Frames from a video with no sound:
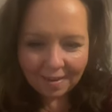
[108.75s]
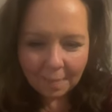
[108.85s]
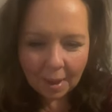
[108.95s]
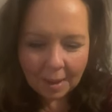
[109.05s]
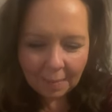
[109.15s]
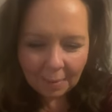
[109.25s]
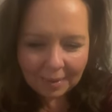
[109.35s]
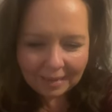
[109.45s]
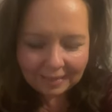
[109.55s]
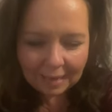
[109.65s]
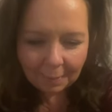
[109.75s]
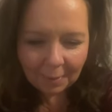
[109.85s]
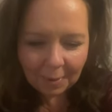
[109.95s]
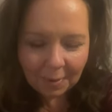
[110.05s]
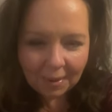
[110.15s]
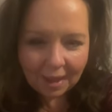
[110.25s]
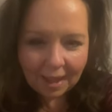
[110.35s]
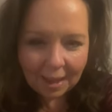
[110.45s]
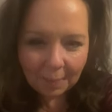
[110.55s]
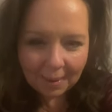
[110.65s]
Body blow me stop long
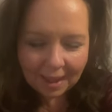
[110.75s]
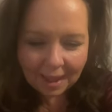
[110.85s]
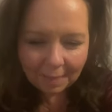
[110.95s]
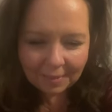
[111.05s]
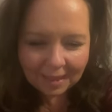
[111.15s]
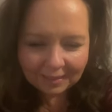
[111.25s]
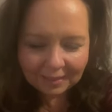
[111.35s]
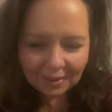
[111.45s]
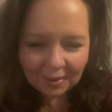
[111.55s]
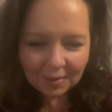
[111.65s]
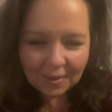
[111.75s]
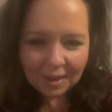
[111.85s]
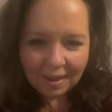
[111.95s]
other blah hop that's all